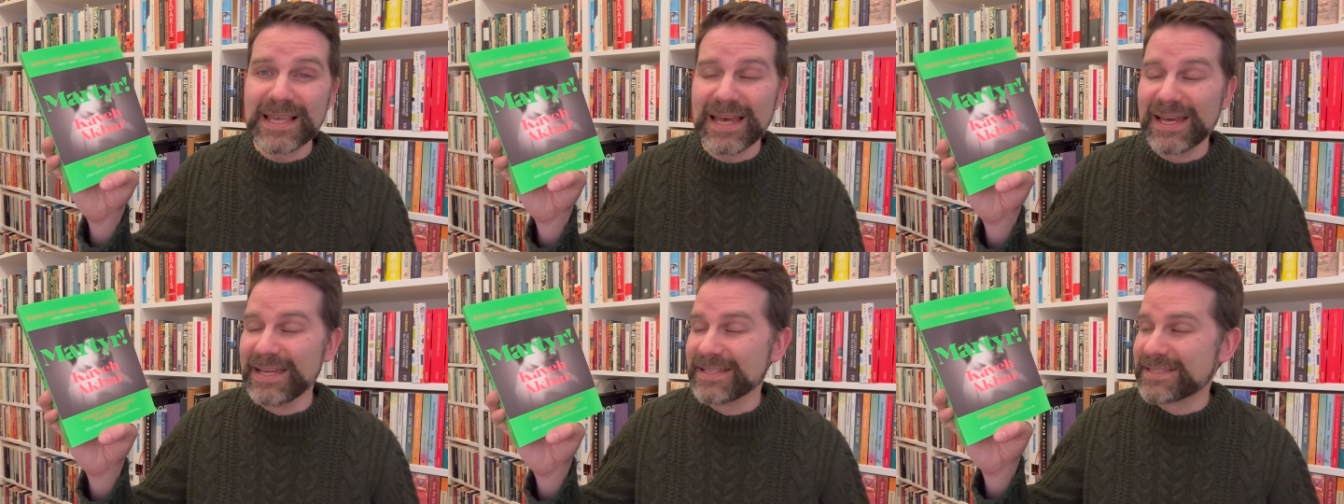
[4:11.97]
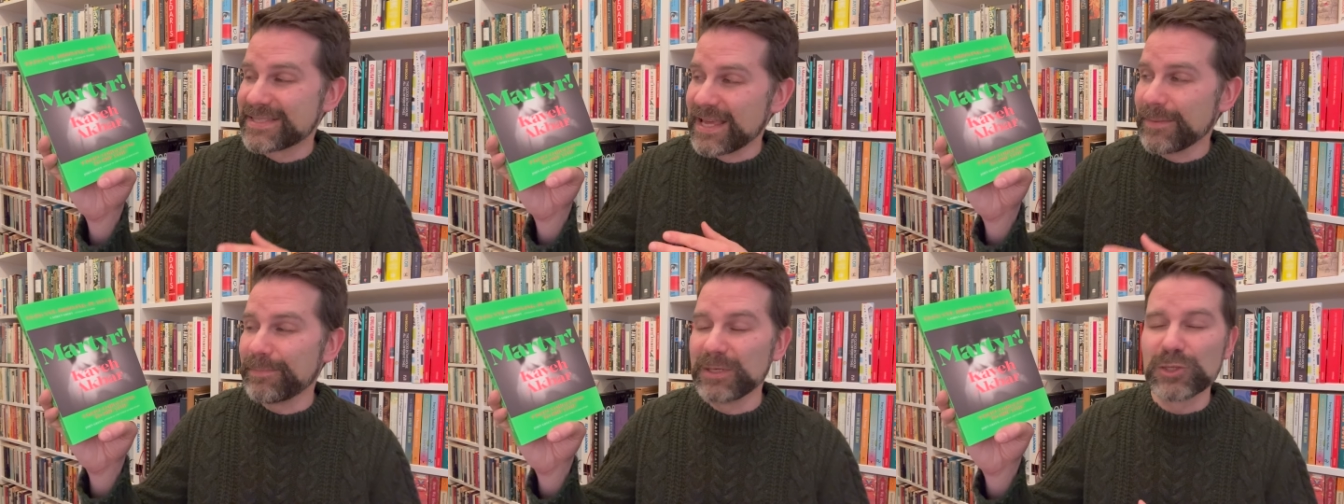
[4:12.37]
Uh, it's
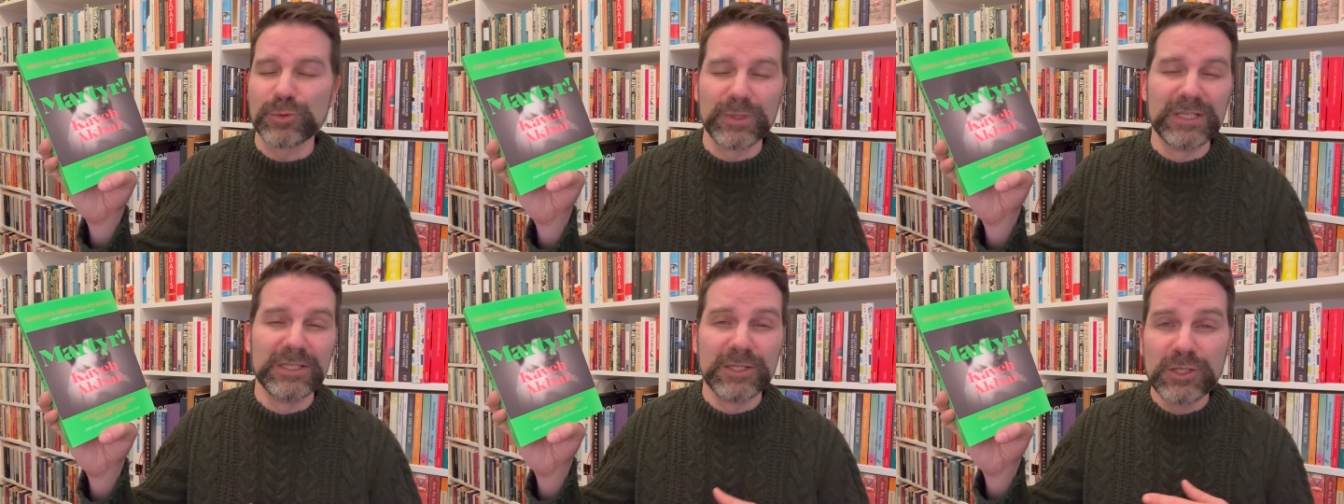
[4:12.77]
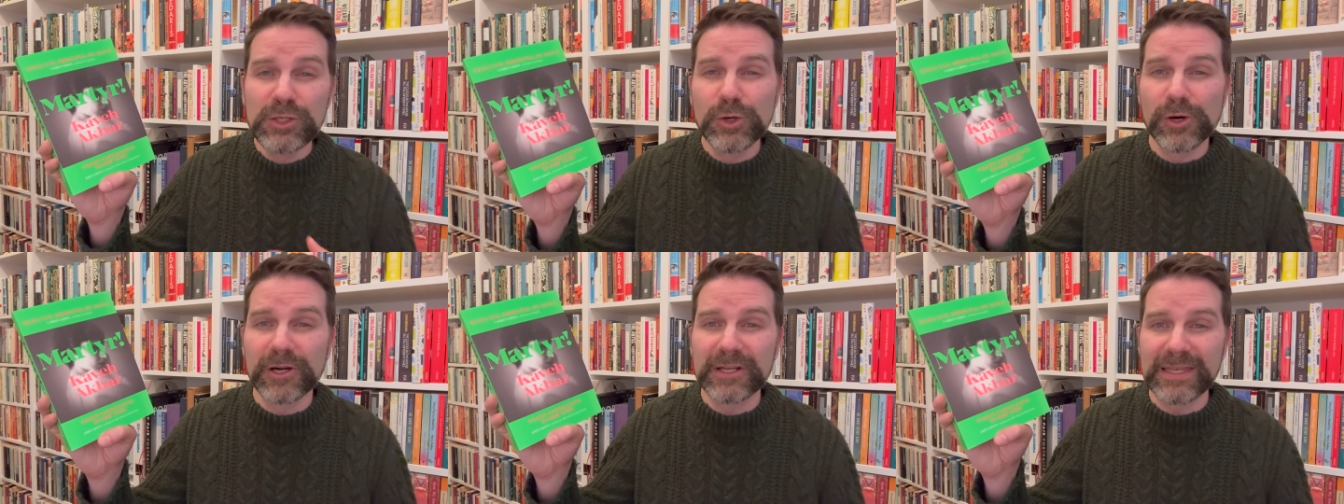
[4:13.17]
set between New
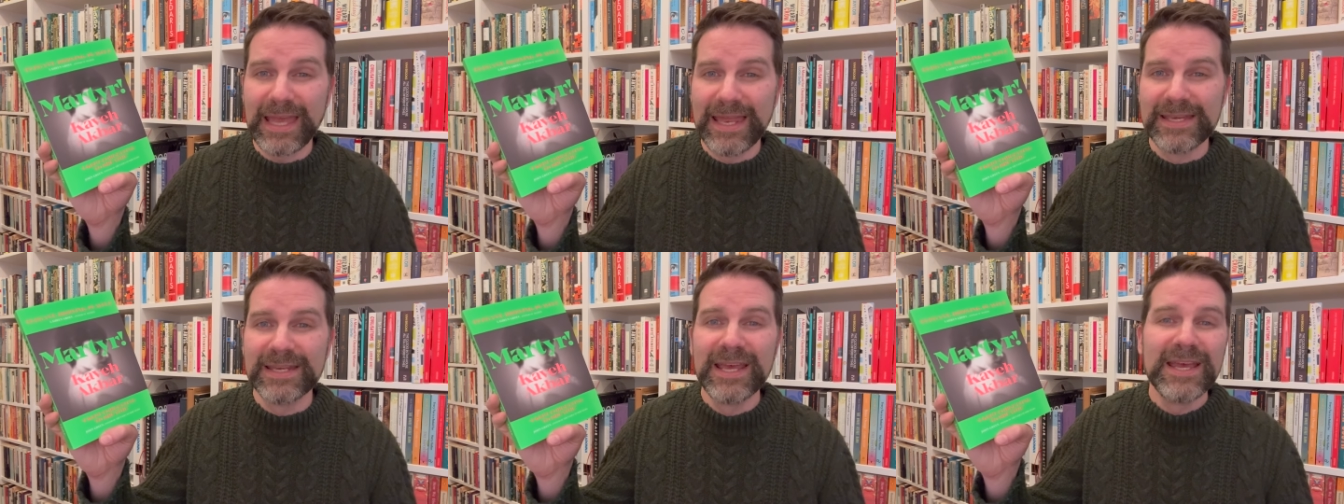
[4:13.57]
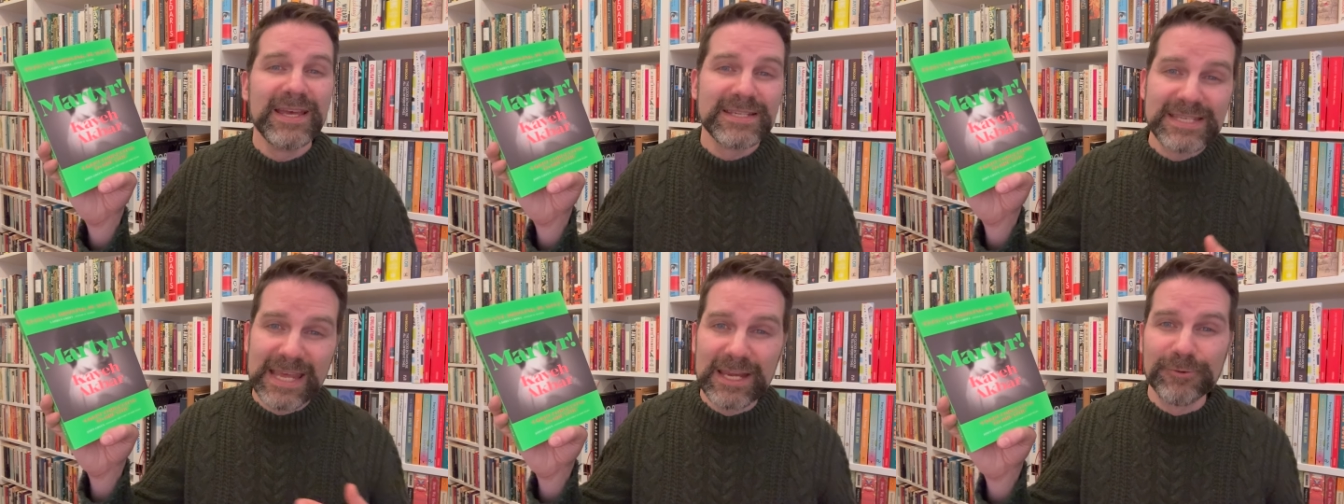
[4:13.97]
York and
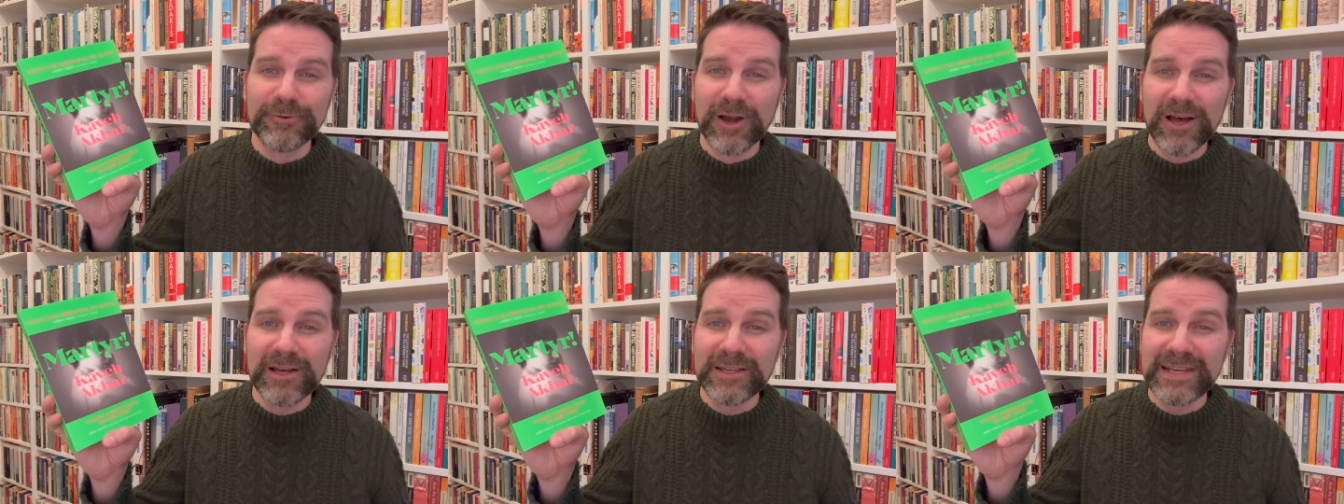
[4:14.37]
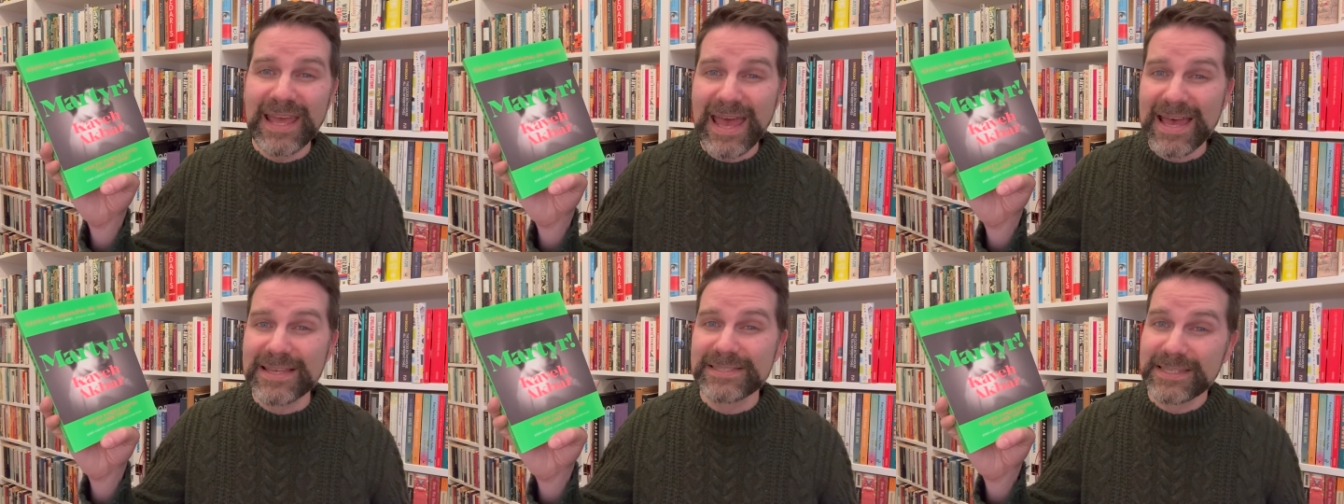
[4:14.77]
Tehran on
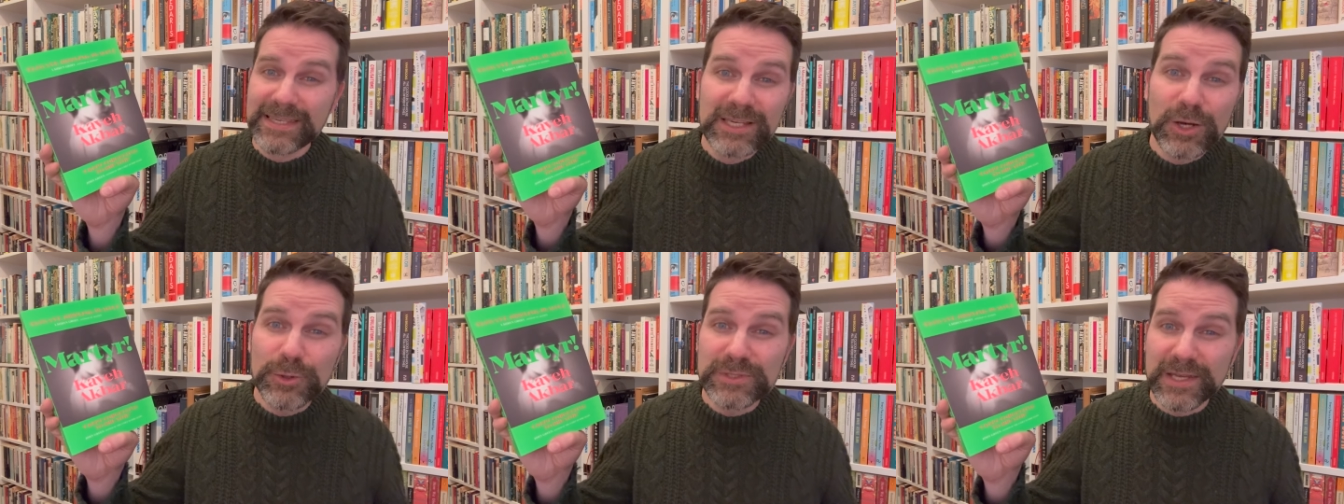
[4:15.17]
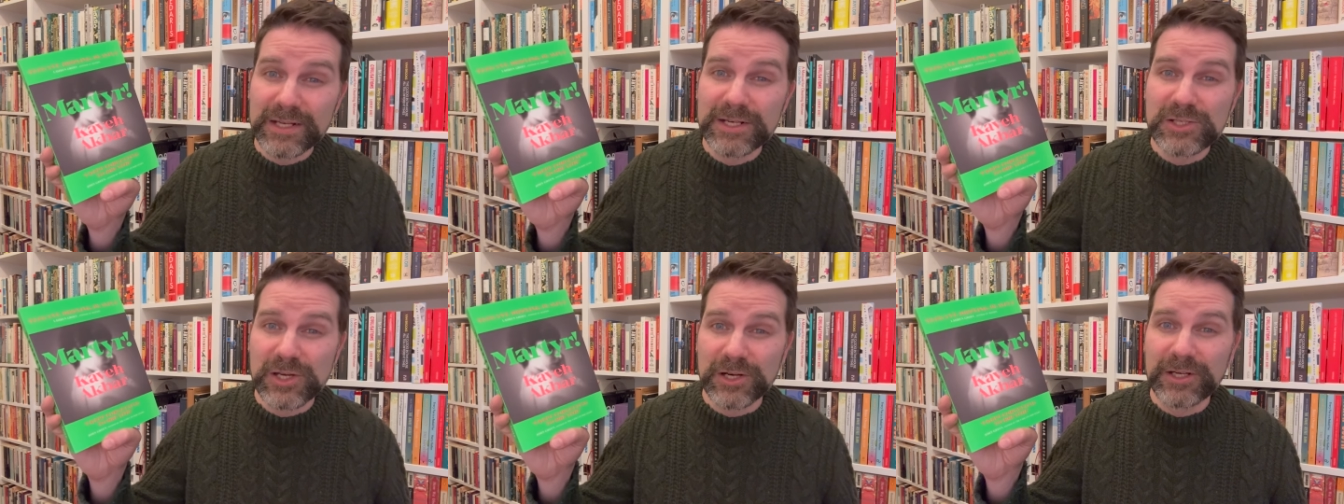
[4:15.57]
as he goes on
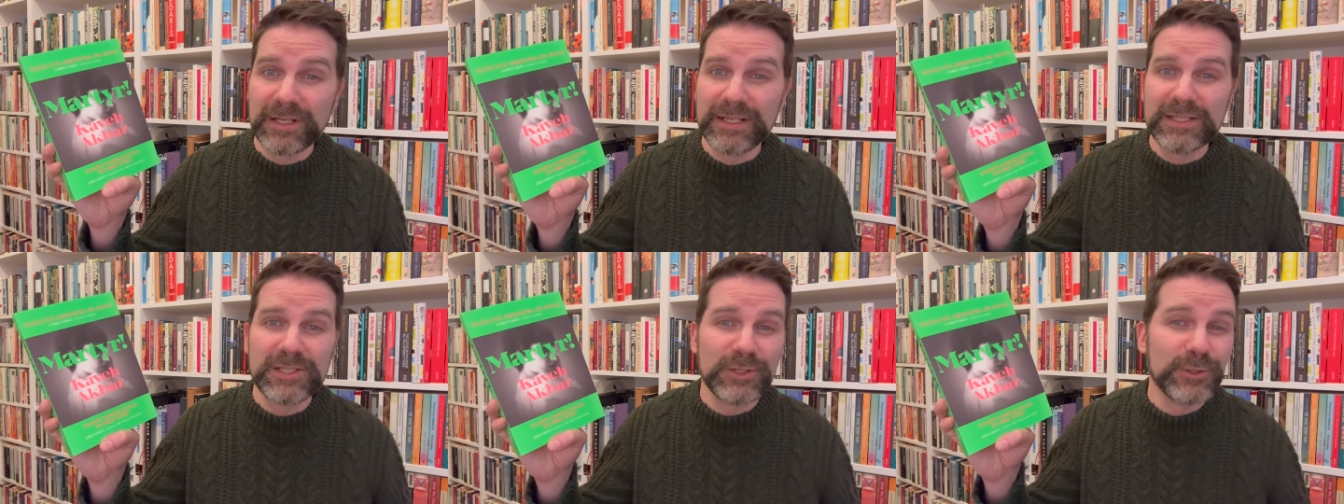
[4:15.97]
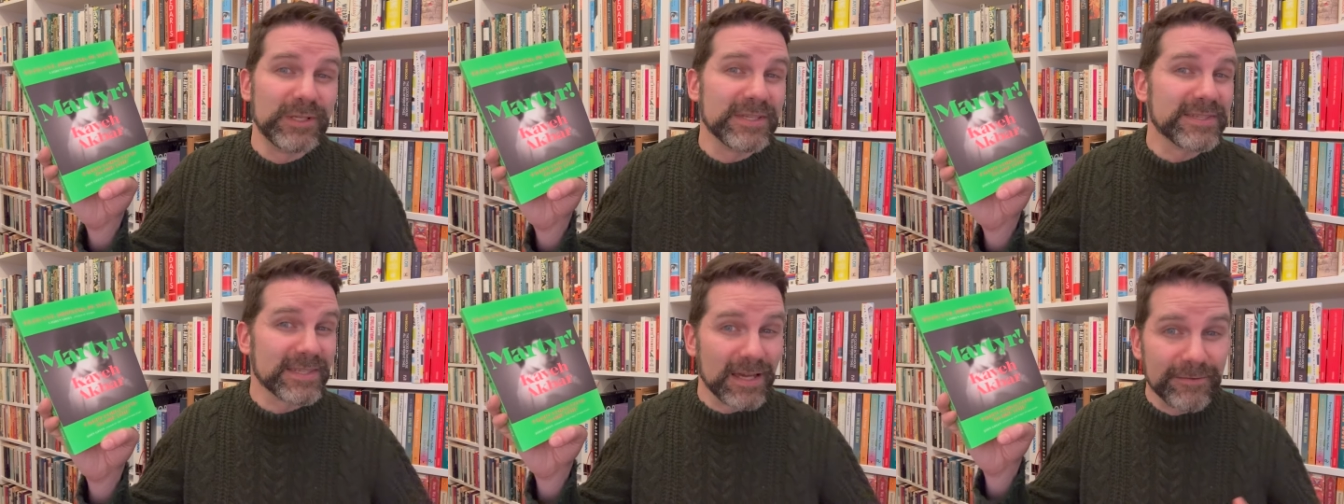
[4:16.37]
a journey to
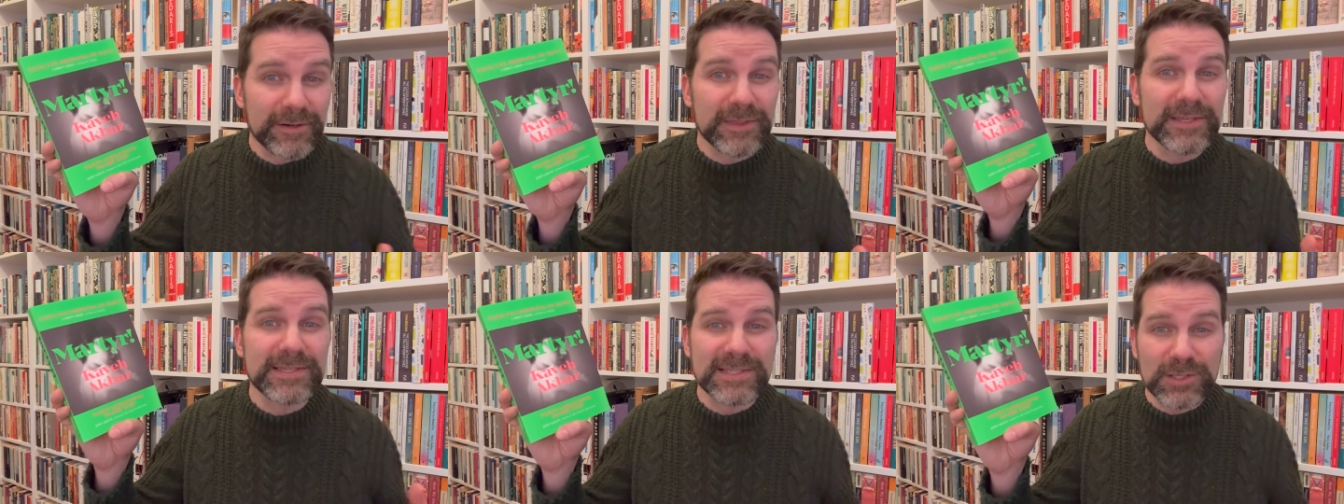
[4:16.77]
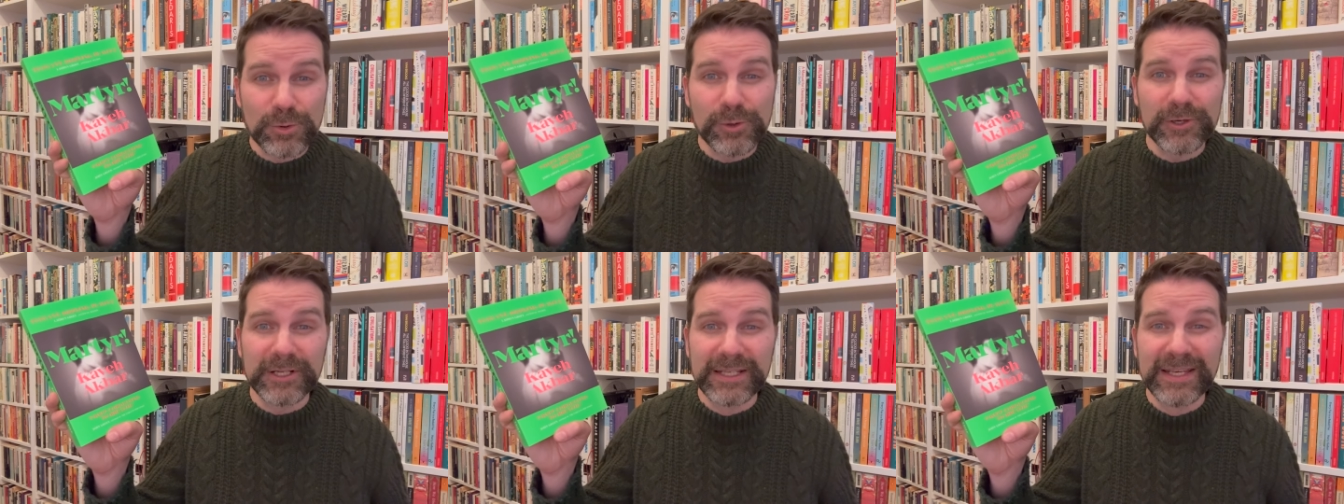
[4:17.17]
discover the
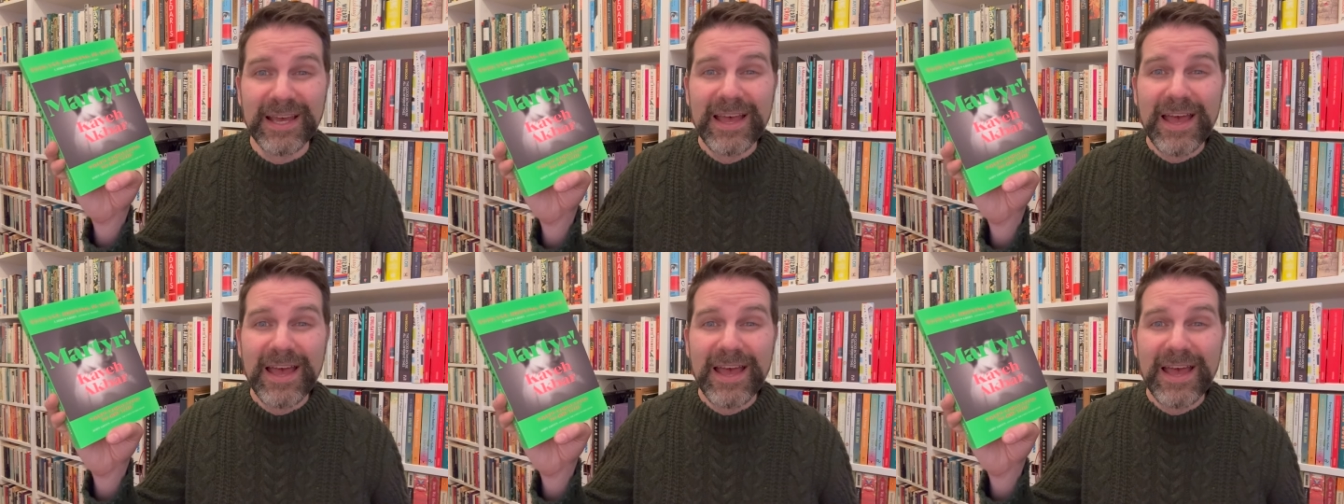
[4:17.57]
story